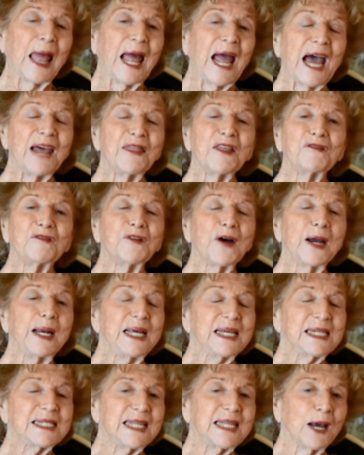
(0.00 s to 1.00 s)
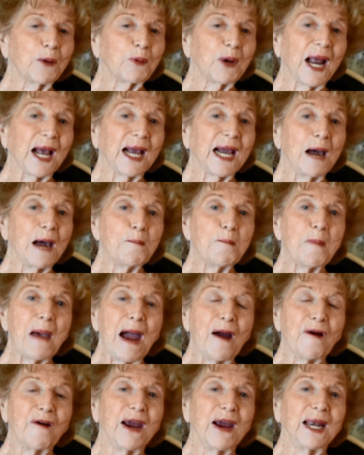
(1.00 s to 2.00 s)
And the funniest thing, when I got
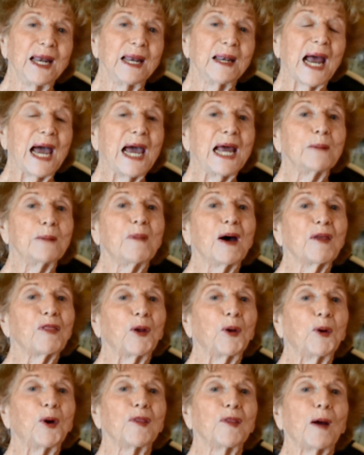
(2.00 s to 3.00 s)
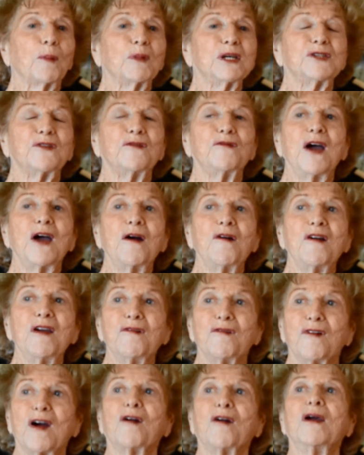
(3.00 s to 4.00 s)
married and I had a mother-in-law that was very,
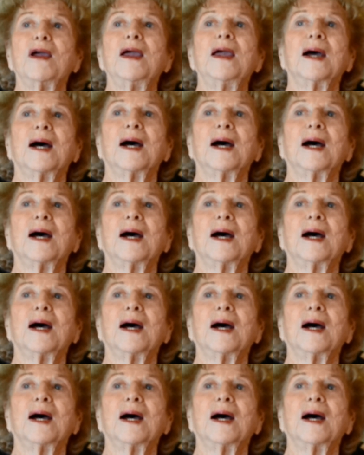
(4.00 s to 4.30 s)
very,